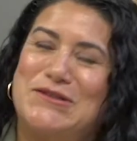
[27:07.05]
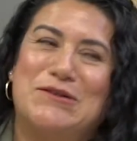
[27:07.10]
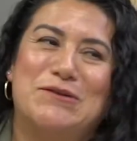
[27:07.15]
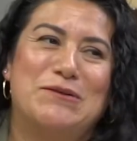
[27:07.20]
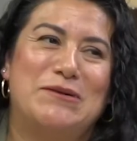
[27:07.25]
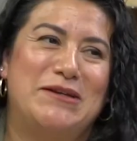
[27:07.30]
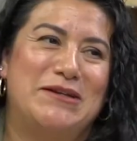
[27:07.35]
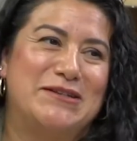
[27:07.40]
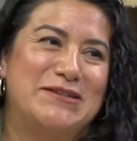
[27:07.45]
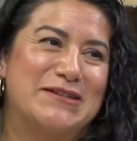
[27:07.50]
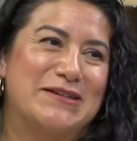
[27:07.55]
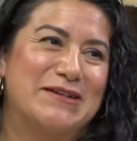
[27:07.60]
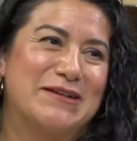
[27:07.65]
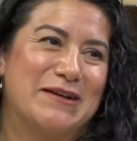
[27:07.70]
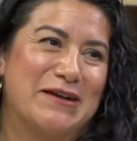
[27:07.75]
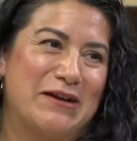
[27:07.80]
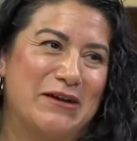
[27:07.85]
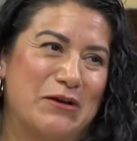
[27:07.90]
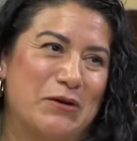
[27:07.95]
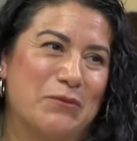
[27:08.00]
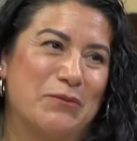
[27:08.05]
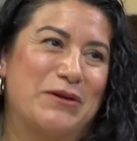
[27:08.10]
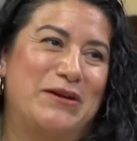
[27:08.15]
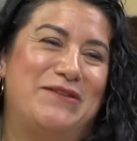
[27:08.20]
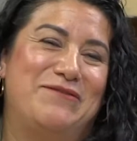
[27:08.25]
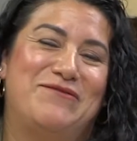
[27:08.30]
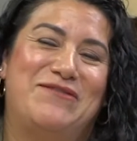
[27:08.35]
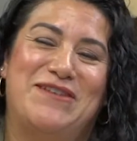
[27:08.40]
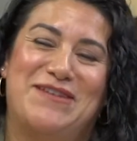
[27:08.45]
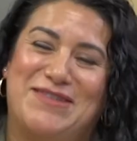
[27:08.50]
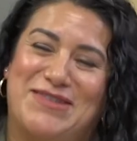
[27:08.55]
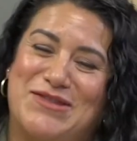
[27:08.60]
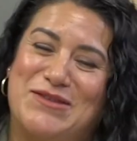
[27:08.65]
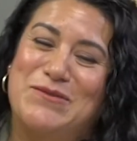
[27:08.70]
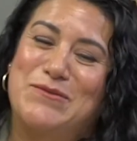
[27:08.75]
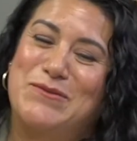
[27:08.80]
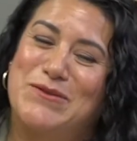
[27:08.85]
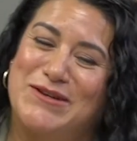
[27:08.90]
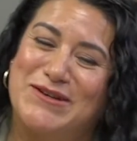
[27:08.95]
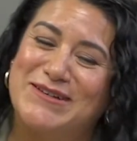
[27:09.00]
no need to kind of reinvent the
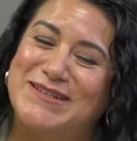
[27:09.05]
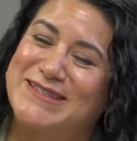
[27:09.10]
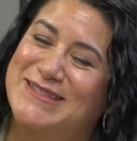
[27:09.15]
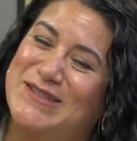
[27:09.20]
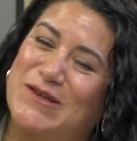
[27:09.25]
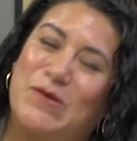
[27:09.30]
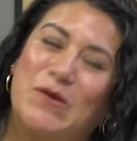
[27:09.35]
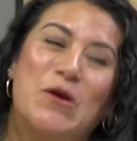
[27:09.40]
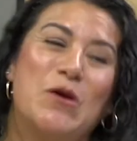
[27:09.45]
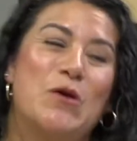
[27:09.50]
wheel. And so